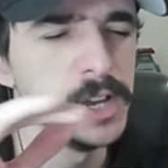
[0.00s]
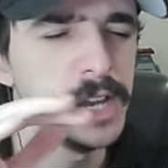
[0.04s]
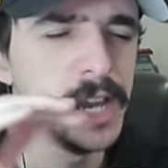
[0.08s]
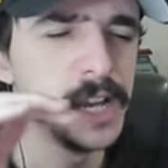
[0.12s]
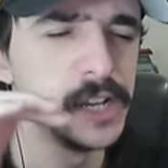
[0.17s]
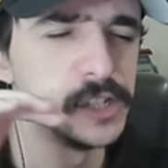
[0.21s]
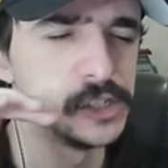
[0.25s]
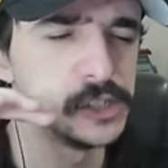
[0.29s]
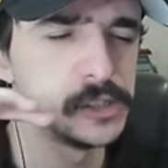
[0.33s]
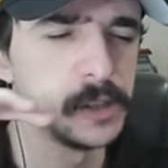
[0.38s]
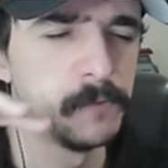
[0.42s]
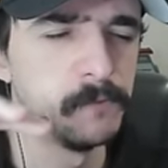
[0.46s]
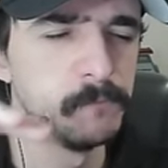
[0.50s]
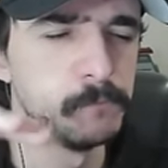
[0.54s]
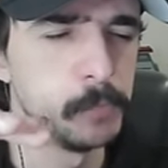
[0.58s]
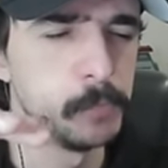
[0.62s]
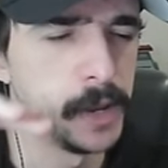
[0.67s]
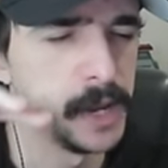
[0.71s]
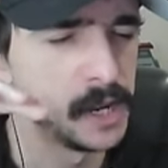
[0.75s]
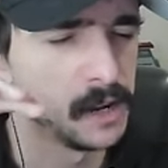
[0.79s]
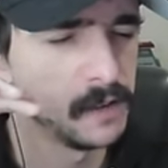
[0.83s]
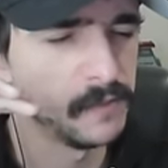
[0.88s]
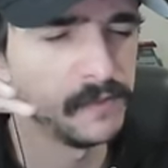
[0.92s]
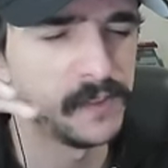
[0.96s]
It's the
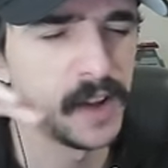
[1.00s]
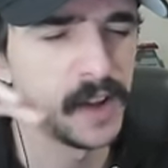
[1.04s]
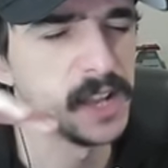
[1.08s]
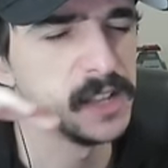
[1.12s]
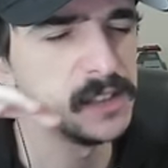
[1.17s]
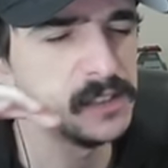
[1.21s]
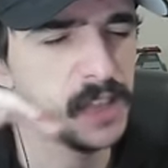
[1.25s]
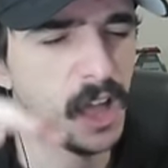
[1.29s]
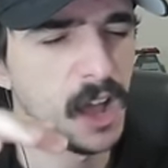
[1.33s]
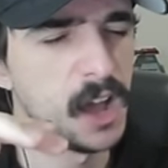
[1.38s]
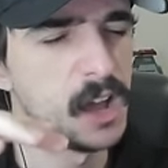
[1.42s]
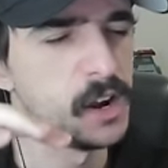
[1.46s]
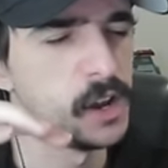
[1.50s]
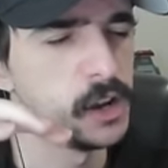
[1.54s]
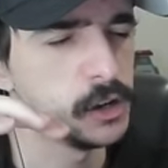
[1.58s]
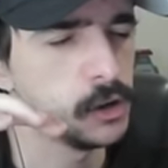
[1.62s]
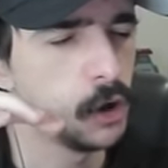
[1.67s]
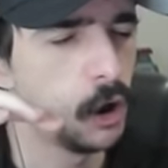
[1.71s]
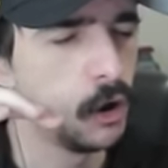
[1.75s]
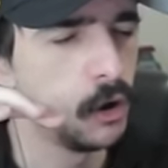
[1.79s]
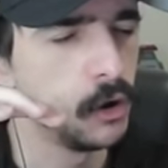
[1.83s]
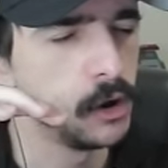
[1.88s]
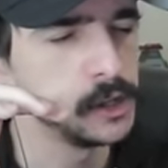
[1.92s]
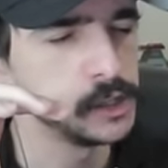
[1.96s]
pink fake tanner,
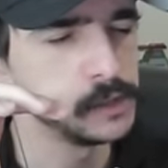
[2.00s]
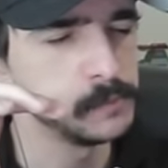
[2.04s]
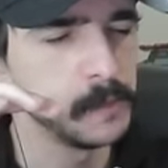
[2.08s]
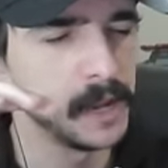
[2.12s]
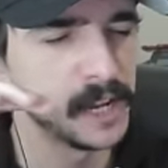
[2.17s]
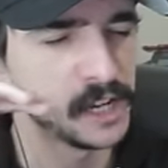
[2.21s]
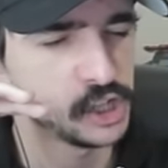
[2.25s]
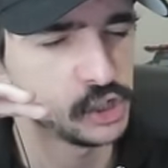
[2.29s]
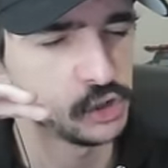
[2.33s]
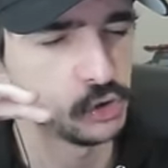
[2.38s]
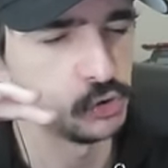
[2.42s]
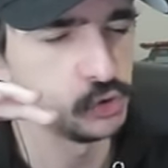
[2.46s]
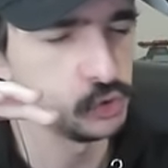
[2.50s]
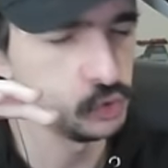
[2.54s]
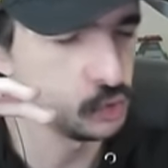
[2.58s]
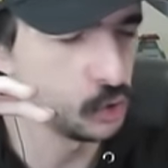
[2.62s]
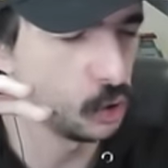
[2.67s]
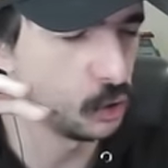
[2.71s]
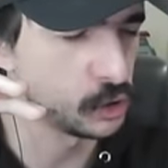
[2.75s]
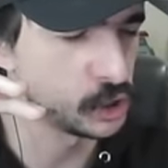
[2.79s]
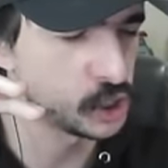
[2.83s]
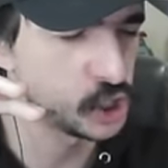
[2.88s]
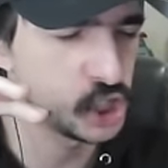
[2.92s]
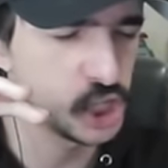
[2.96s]
guys. Make sure you
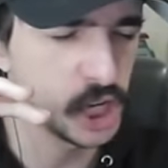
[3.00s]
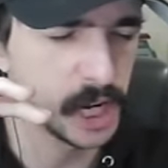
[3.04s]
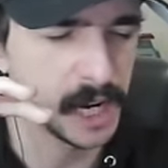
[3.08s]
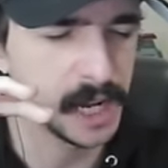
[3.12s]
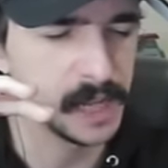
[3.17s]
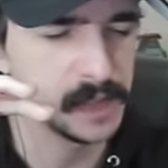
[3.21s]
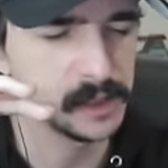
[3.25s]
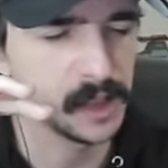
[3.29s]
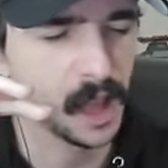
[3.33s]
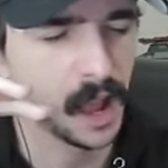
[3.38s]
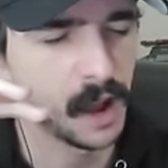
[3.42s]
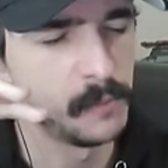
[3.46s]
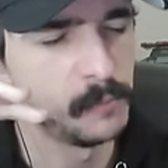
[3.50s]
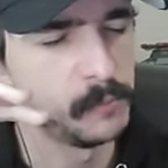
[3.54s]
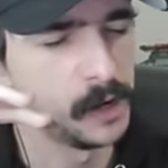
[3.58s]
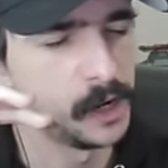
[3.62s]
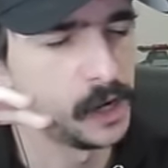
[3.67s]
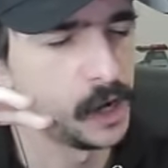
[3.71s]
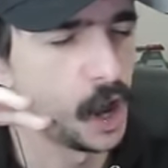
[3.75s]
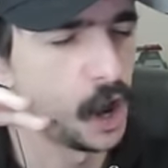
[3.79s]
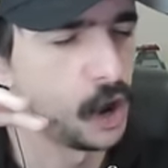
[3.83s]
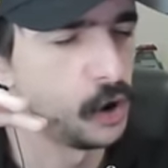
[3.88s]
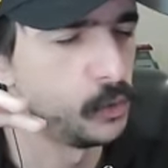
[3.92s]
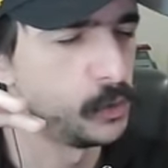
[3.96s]
guys check it down
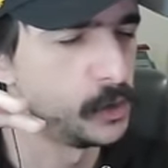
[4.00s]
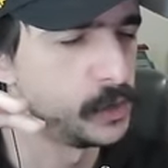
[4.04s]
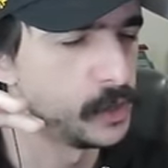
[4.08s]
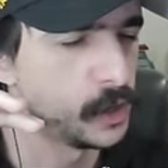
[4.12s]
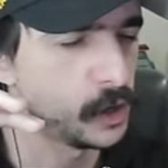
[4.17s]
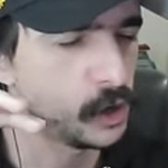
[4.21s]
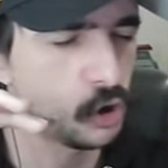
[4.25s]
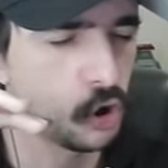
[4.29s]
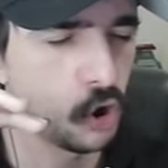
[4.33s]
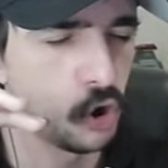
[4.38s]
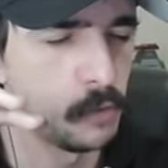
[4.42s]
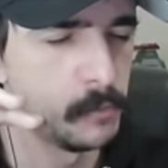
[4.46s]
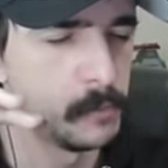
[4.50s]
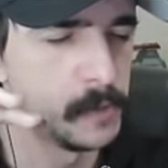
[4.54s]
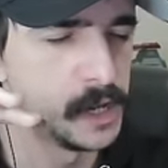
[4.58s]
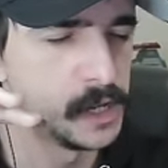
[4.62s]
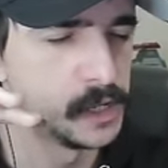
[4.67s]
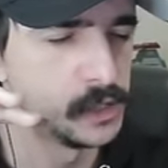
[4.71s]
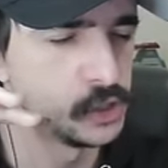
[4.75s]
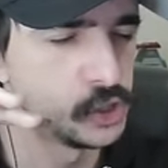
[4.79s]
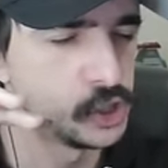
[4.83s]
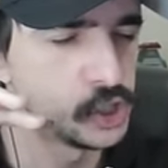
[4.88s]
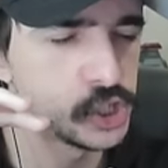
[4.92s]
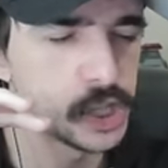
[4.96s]
below in the
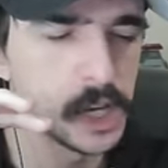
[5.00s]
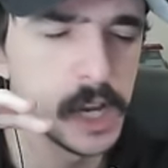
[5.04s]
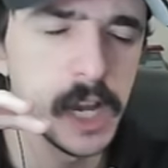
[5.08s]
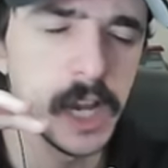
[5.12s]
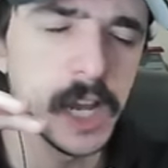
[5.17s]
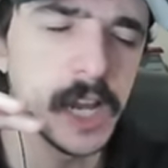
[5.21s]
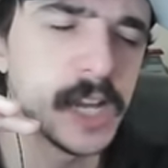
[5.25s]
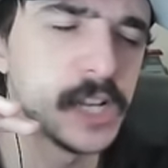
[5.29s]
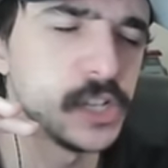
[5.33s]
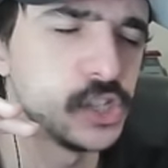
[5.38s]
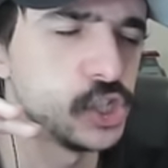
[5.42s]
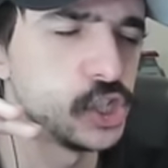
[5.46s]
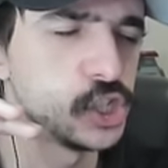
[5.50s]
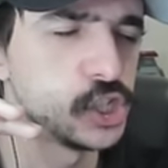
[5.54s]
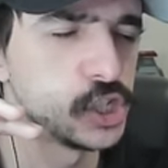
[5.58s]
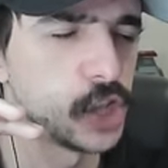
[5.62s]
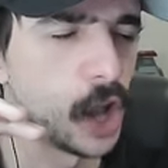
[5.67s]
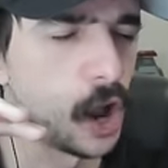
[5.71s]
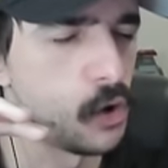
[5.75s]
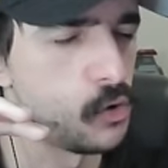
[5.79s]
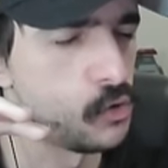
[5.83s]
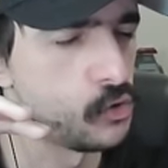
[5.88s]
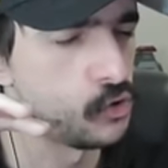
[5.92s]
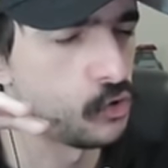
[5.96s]
comments. It's
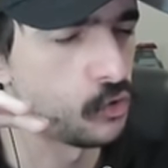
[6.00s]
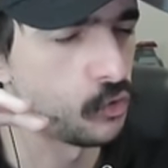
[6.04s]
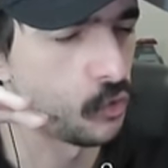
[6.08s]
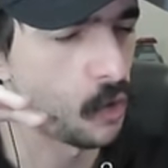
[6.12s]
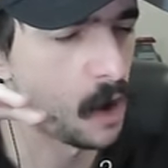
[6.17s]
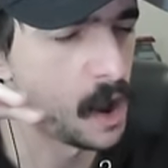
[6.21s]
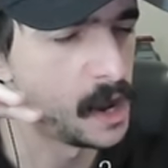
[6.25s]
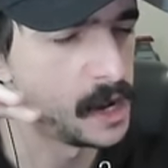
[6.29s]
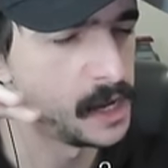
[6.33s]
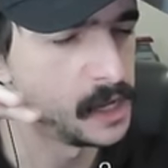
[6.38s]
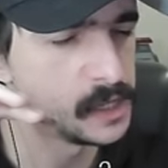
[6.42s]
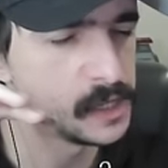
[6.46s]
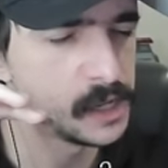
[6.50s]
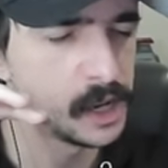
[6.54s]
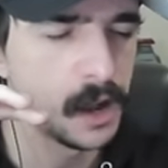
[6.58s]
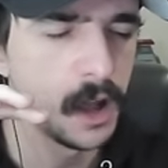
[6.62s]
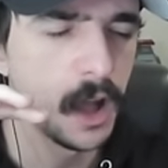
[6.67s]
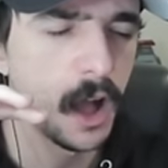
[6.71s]
so great.